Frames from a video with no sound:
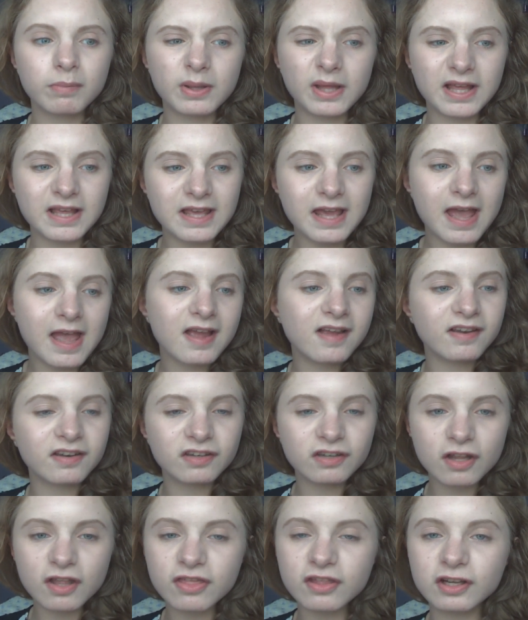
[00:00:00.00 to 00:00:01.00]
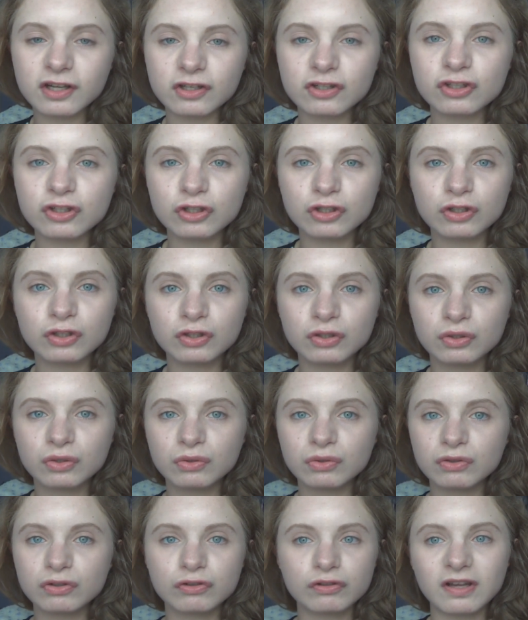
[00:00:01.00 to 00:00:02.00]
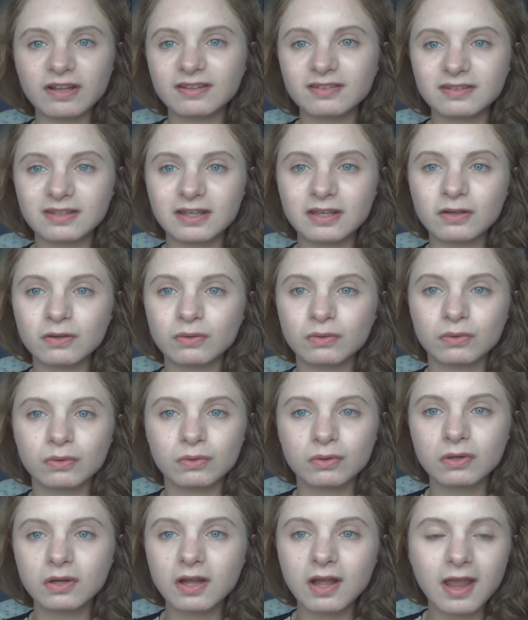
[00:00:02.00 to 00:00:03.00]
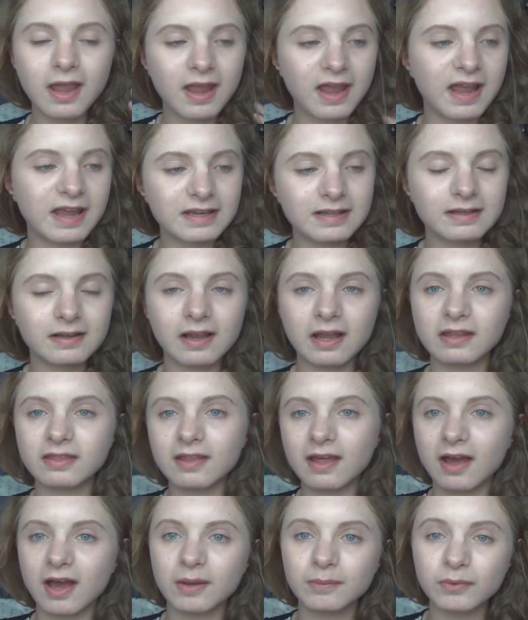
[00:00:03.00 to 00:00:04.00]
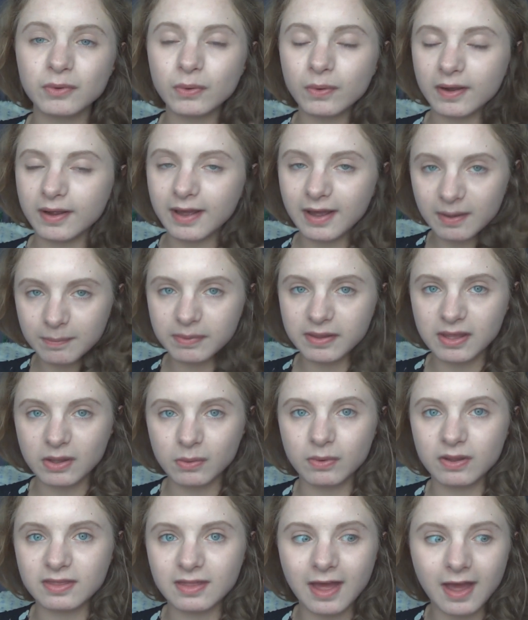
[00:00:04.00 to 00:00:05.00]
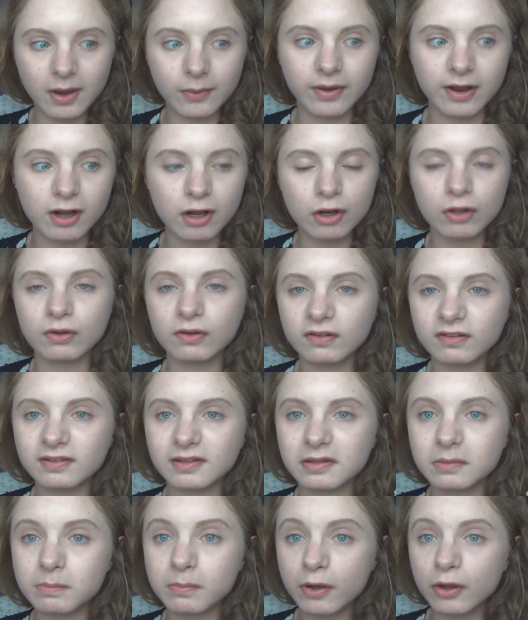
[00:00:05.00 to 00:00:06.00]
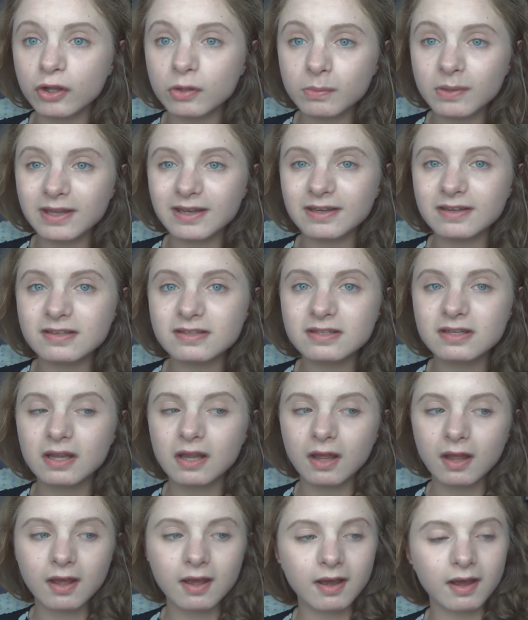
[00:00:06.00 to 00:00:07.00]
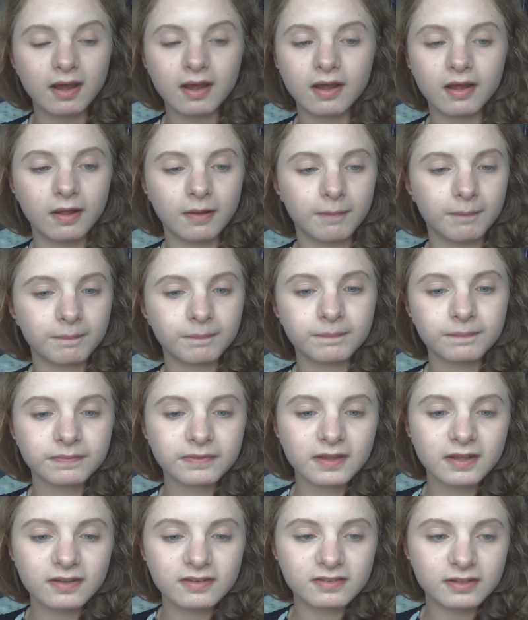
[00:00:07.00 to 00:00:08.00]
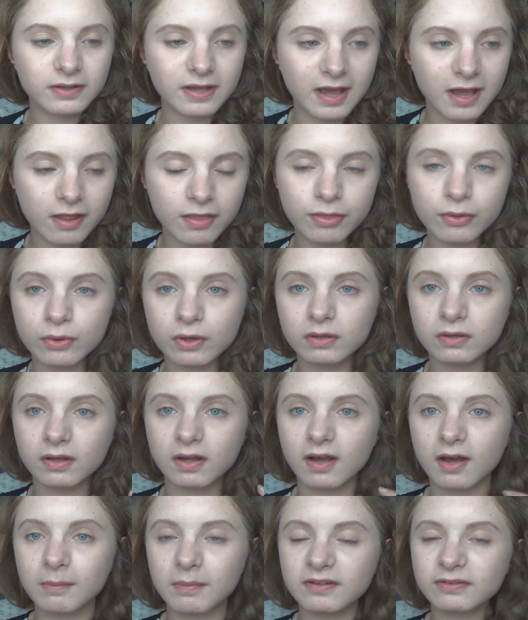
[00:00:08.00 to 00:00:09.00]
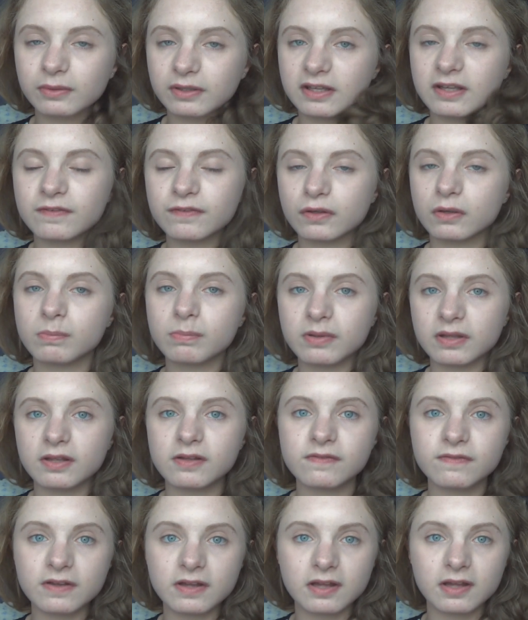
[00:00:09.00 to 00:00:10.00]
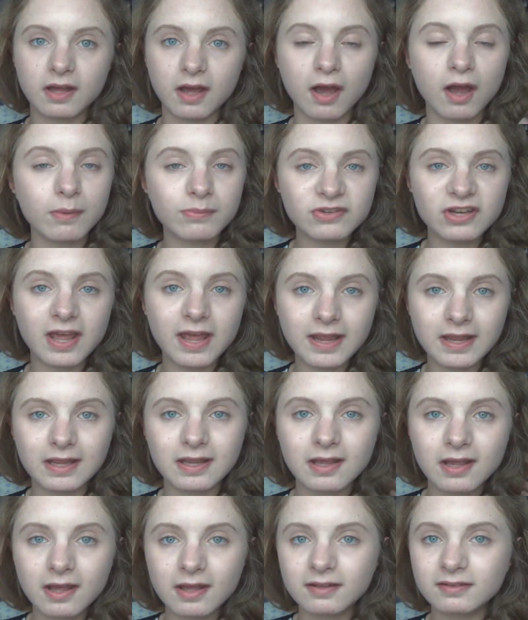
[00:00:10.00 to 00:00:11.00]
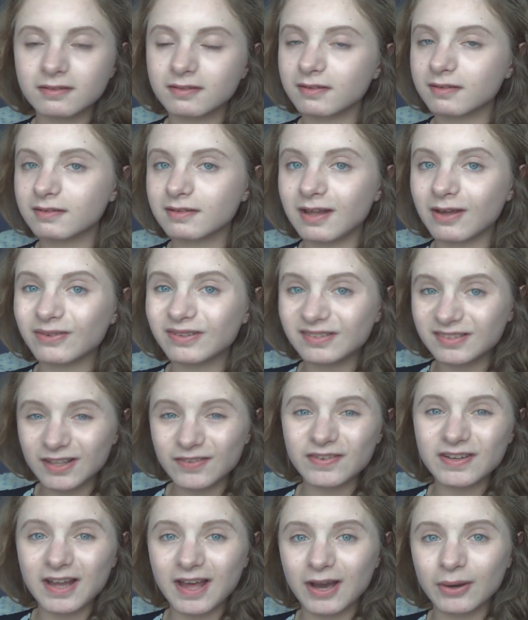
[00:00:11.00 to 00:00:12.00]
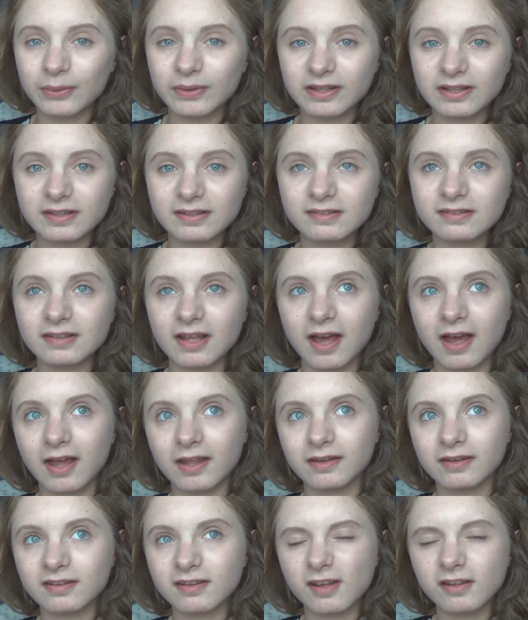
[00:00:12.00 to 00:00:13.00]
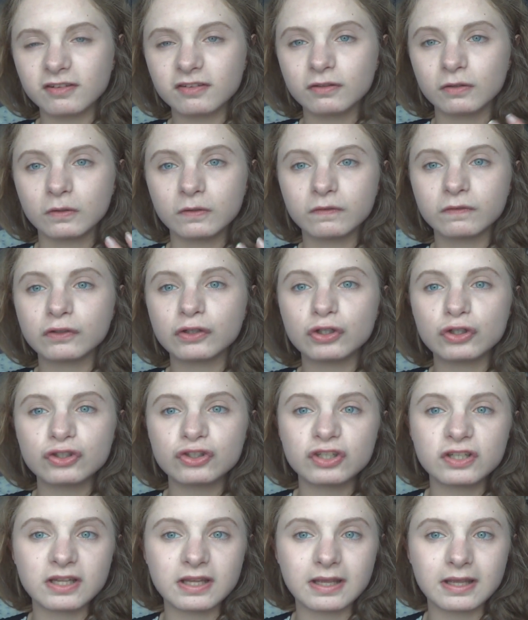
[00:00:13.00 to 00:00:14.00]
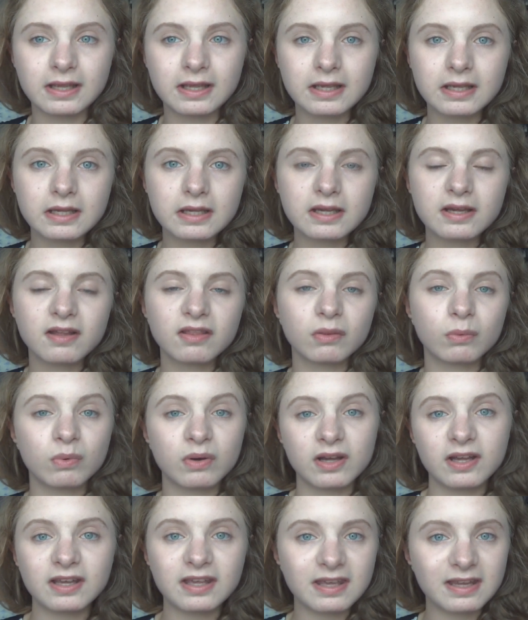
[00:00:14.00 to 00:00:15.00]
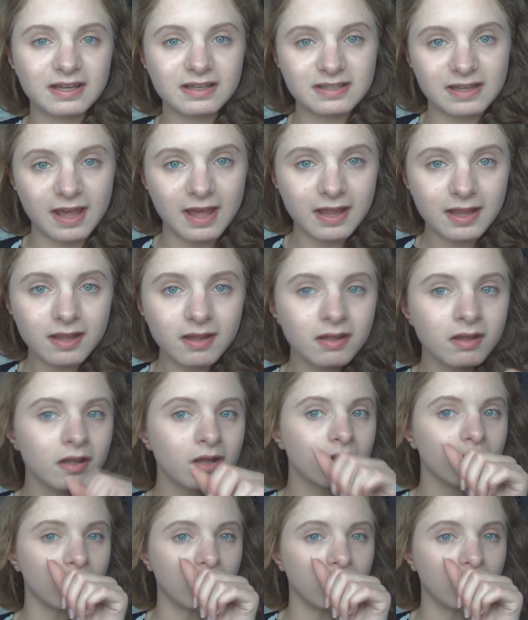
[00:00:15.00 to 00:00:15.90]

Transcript: But yeah, nothing too drastic or anything like that. I'm quite happy with how it looks at the moment. So yeah, I thought I might as well give you a bit of an update since it's now 7 hours and that's sort of usually the working day.